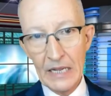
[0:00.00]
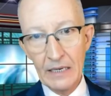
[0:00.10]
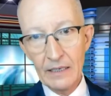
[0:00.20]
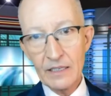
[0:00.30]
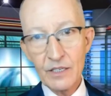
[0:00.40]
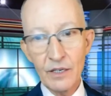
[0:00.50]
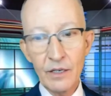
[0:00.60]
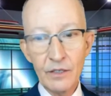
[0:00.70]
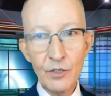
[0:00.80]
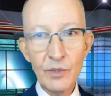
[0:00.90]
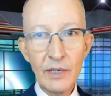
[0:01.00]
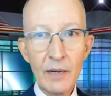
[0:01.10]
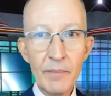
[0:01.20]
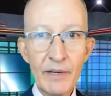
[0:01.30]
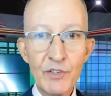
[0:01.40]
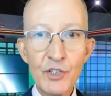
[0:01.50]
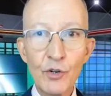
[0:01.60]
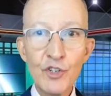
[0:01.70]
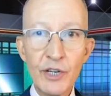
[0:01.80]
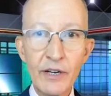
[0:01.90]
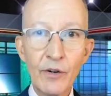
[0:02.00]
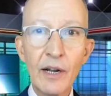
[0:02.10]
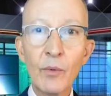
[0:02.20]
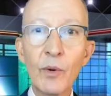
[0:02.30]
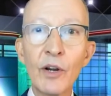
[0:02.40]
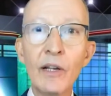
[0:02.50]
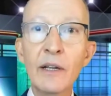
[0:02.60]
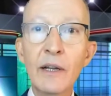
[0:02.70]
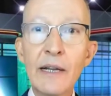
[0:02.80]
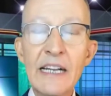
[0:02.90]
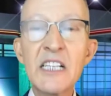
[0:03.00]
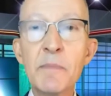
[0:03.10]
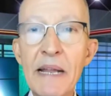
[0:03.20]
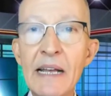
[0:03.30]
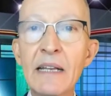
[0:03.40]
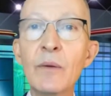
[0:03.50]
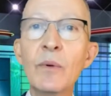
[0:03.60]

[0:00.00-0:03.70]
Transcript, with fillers: Let's do a little bit of searching here, how we're going to expand.